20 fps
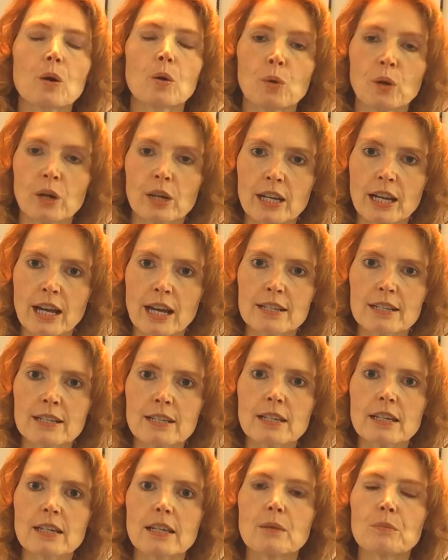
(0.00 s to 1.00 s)
organize
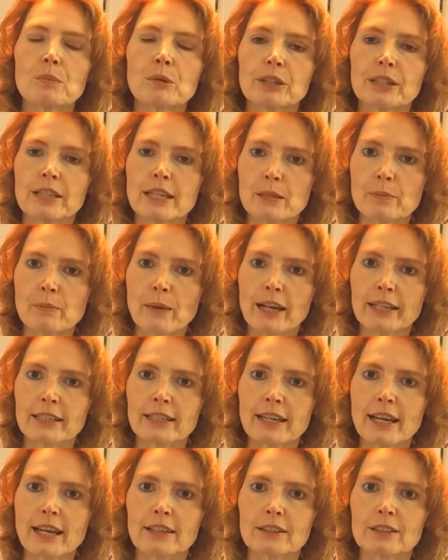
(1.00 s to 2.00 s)
it, put things back
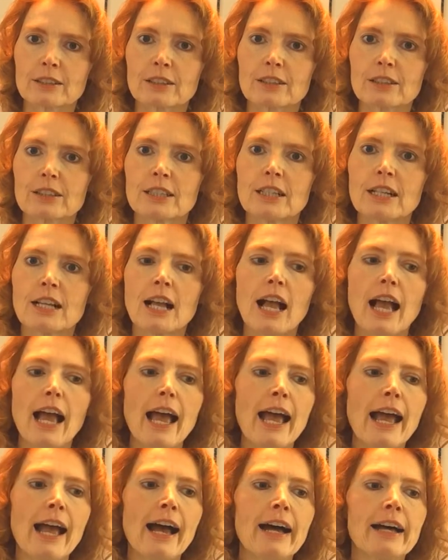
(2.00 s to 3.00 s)
together,
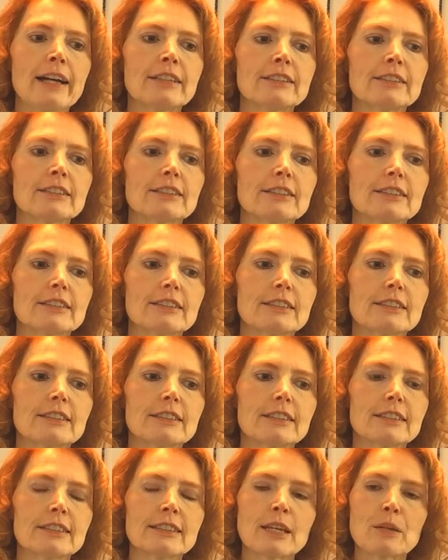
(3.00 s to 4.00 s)
and
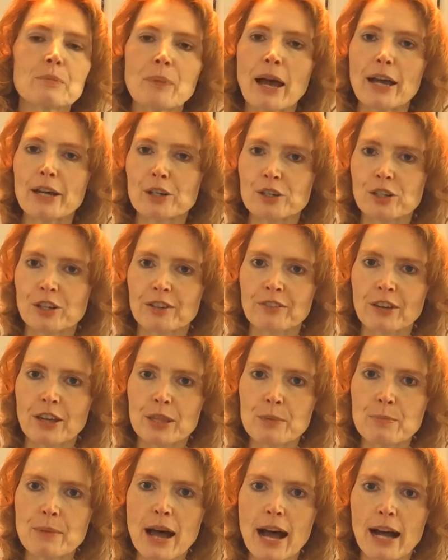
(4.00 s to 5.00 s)
then pat yourself on
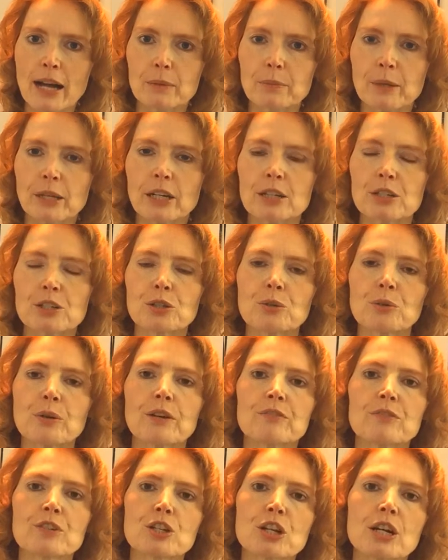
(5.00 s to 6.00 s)
the back because you
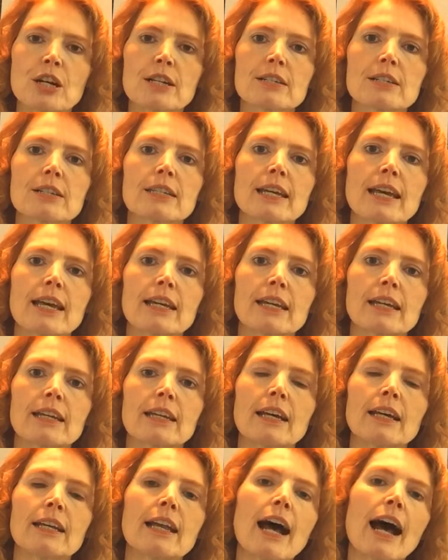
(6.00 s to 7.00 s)
have just taken
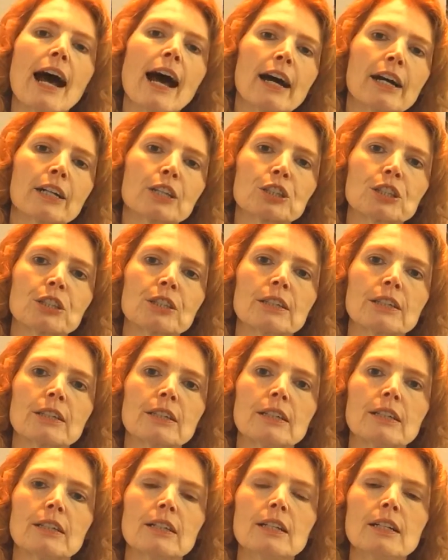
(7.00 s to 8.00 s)
an action
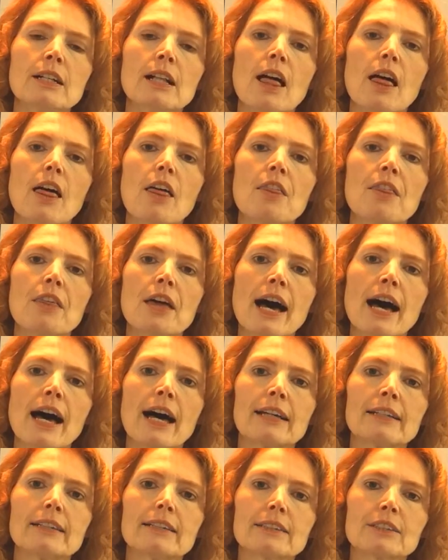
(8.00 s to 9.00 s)

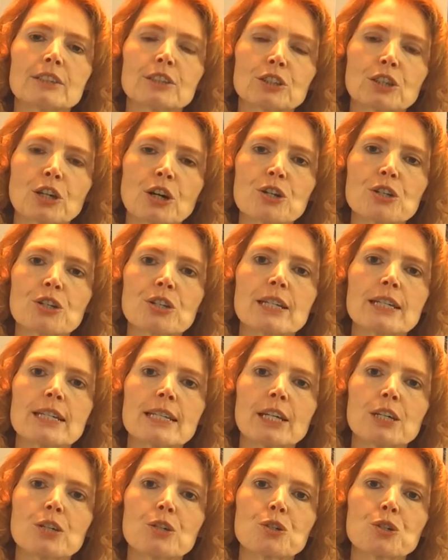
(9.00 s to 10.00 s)
that starts to
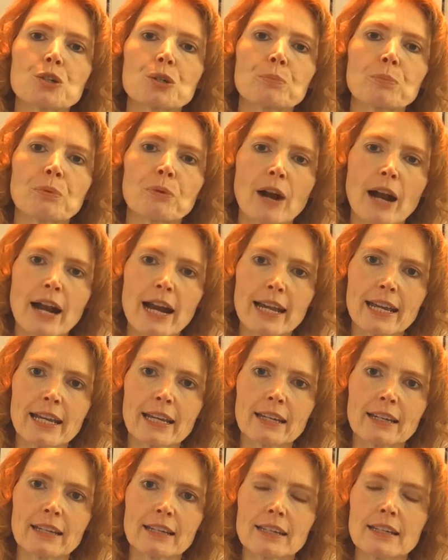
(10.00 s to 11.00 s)
teach your
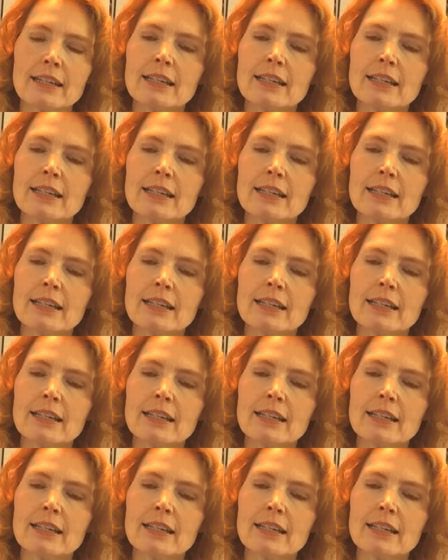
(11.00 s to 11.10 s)
brain